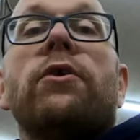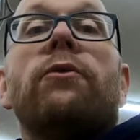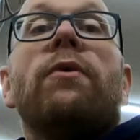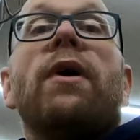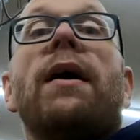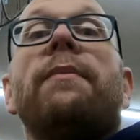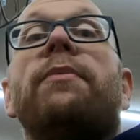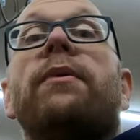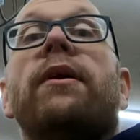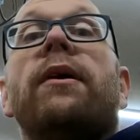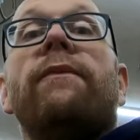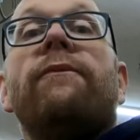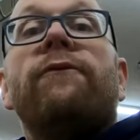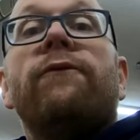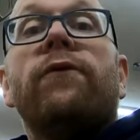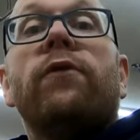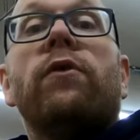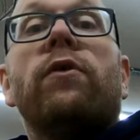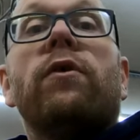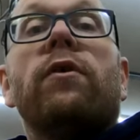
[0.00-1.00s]
going to wrap it up
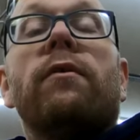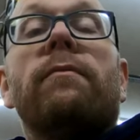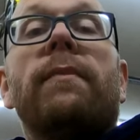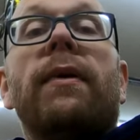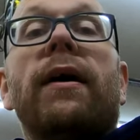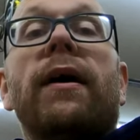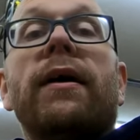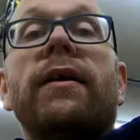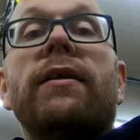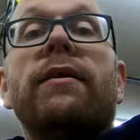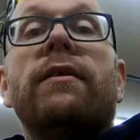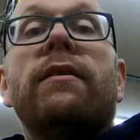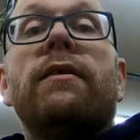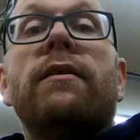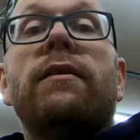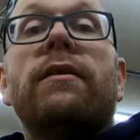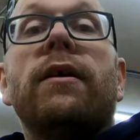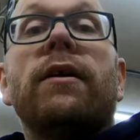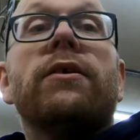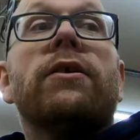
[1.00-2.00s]
for my
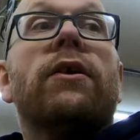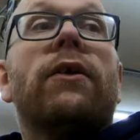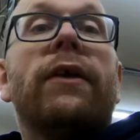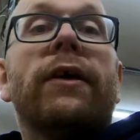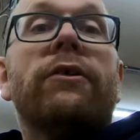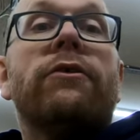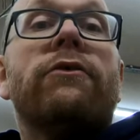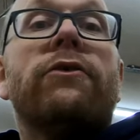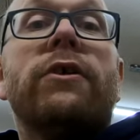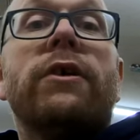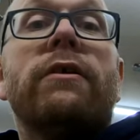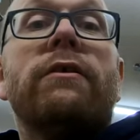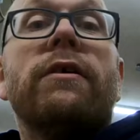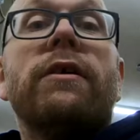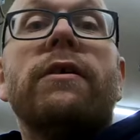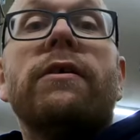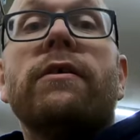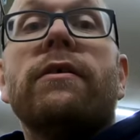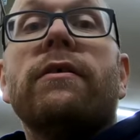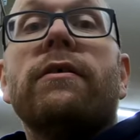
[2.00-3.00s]
dust collector
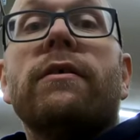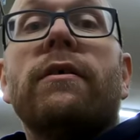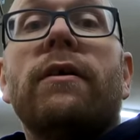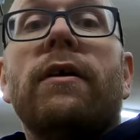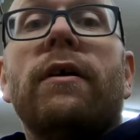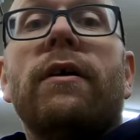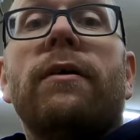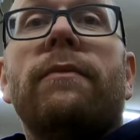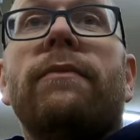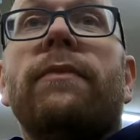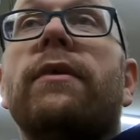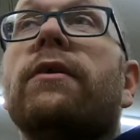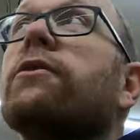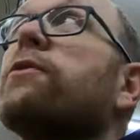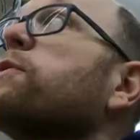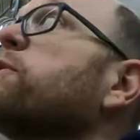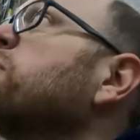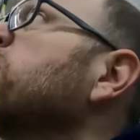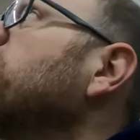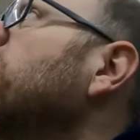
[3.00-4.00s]
series.
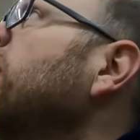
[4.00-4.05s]
This was